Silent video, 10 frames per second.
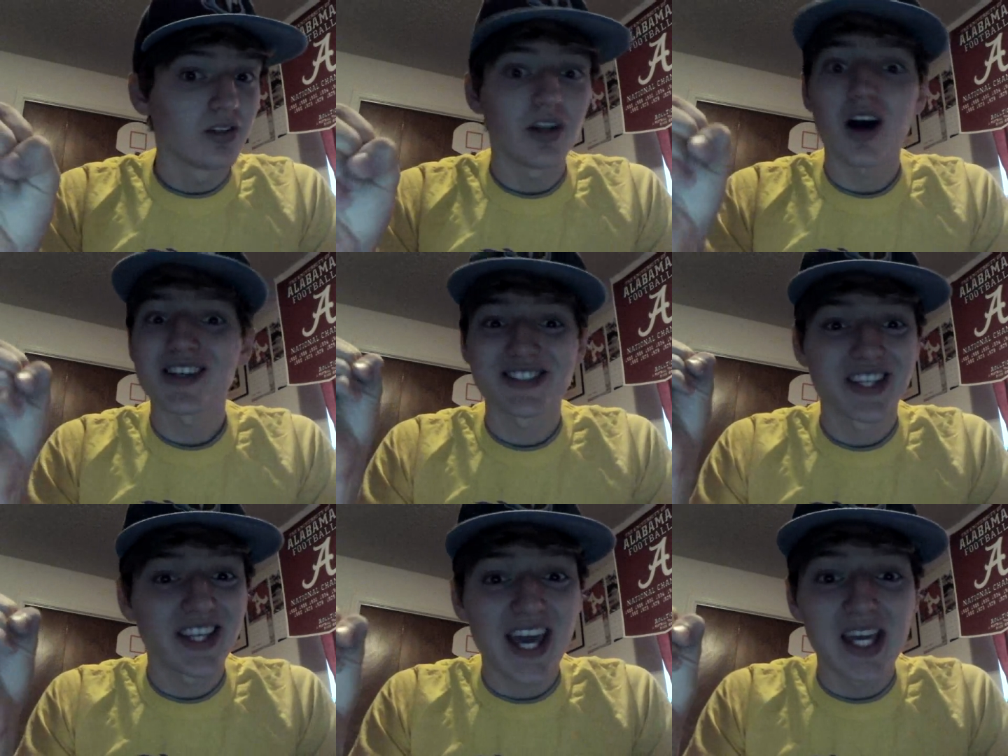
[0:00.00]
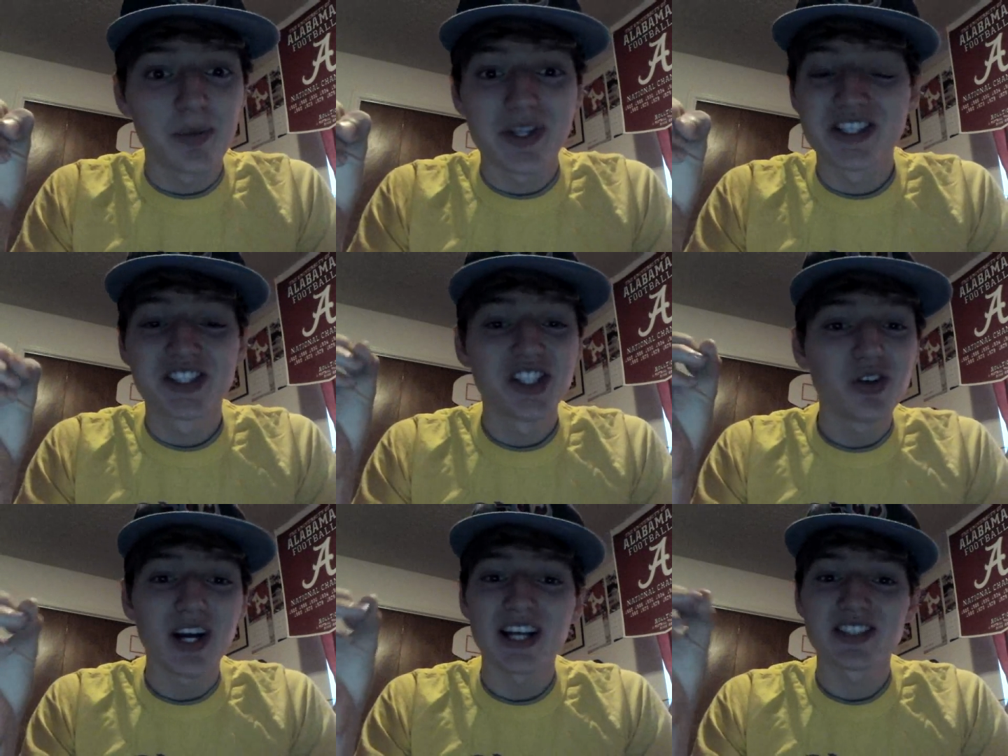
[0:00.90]
lost the game, and
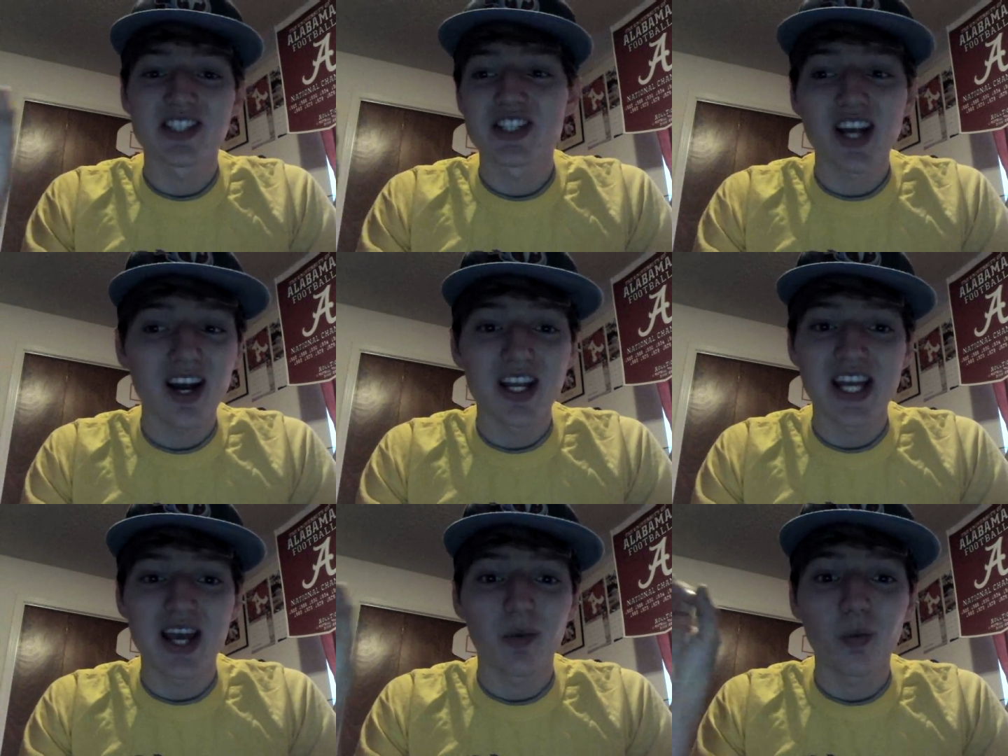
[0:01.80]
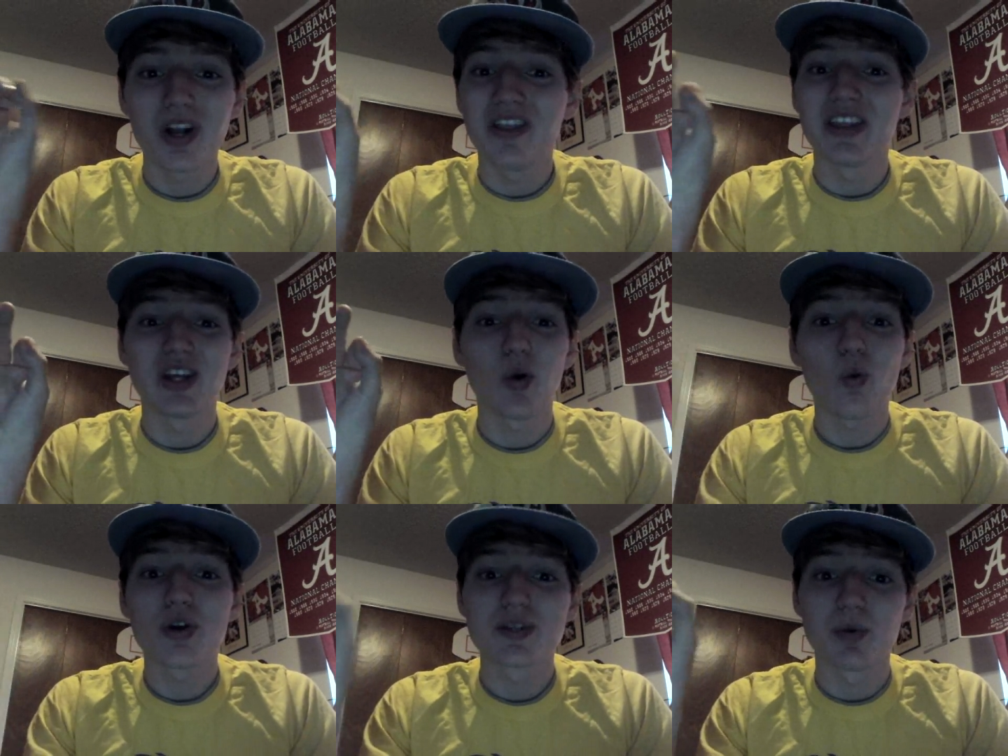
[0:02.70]
still has a shot at winning the
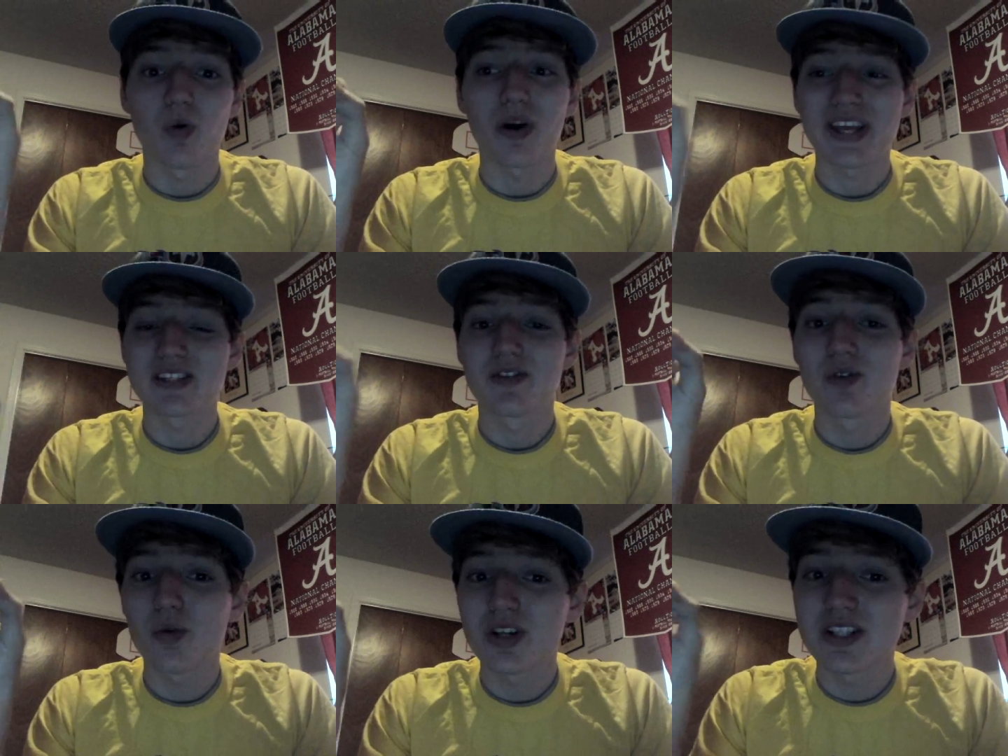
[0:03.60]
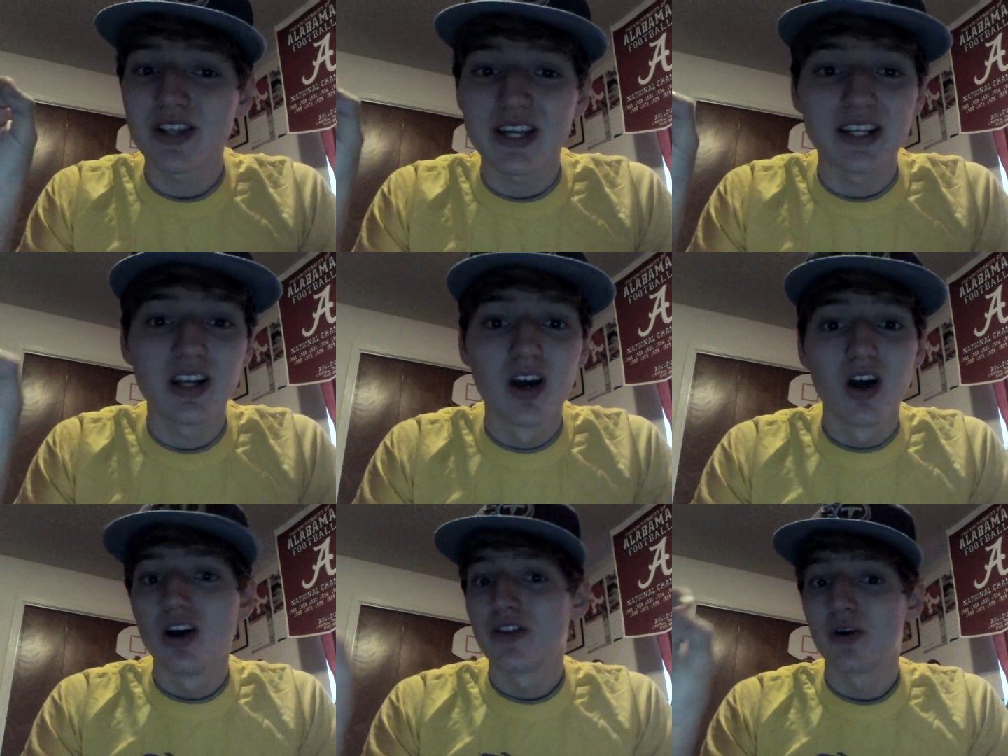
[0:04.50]
Orange Bowl against Florida State,
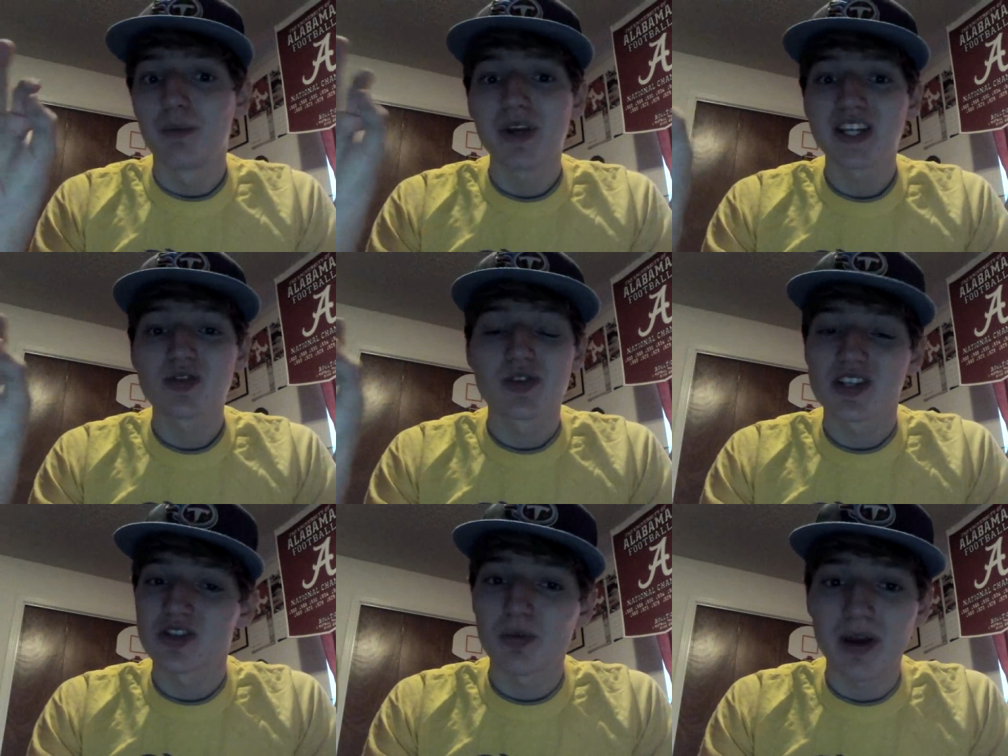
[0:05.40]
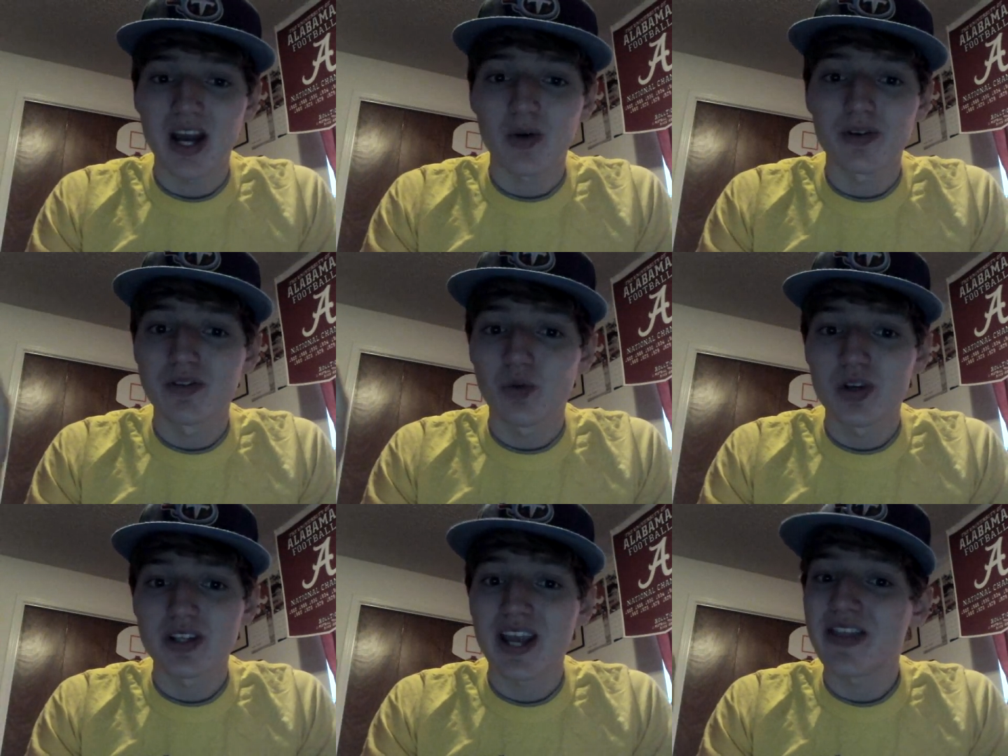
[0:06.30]
the big traditional power in
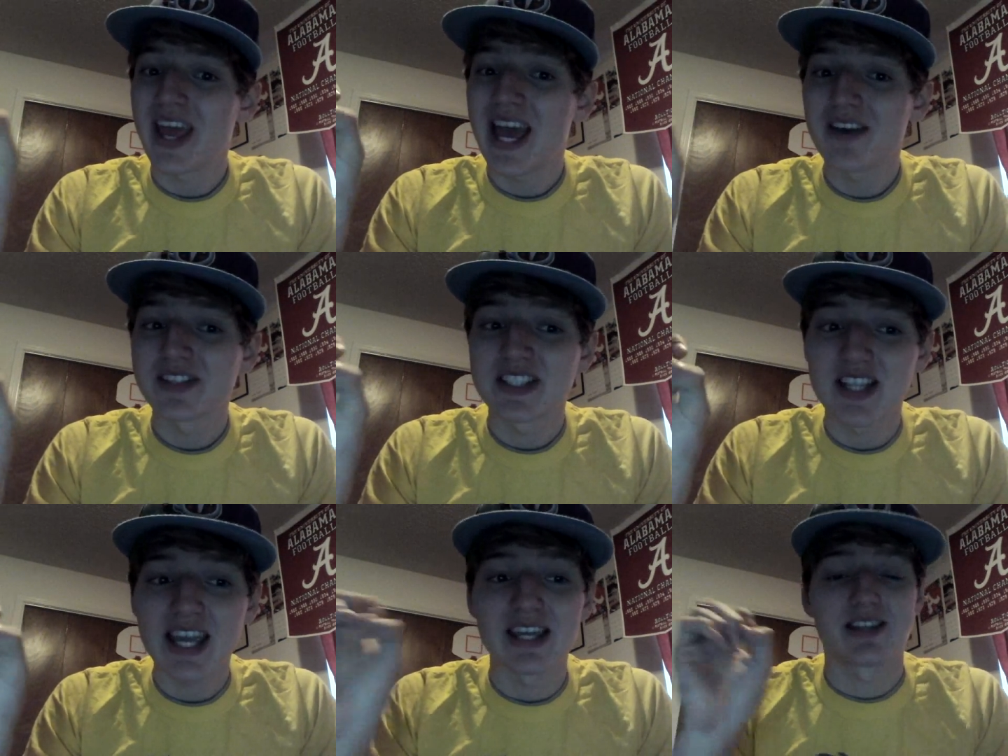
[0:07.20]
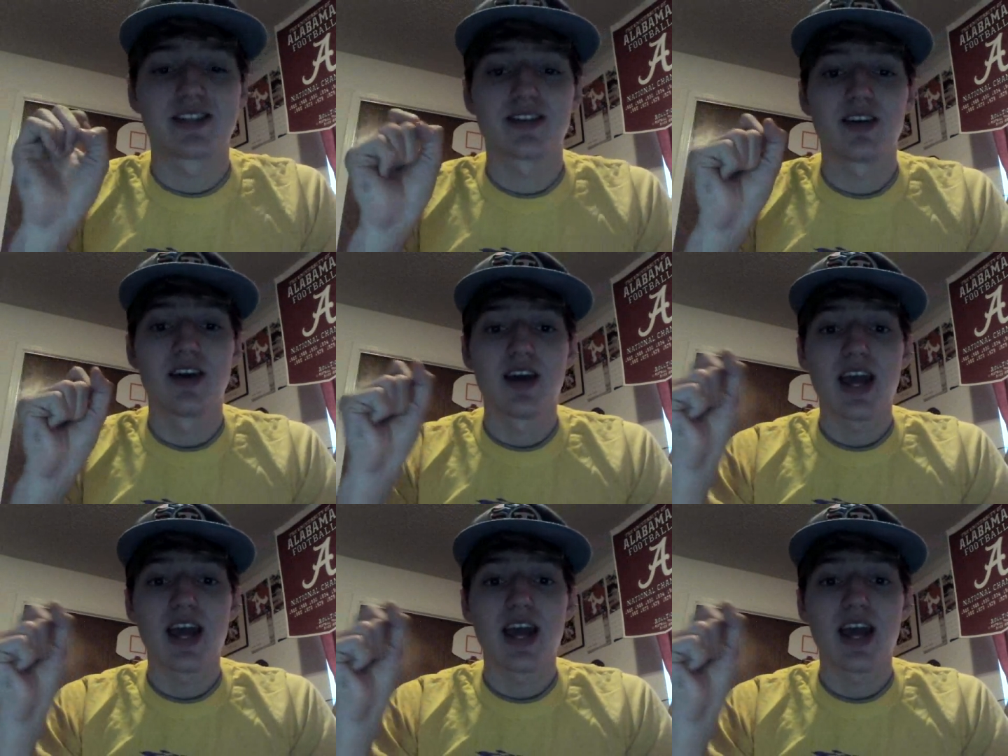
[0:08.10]
Florida State, and they have a chance.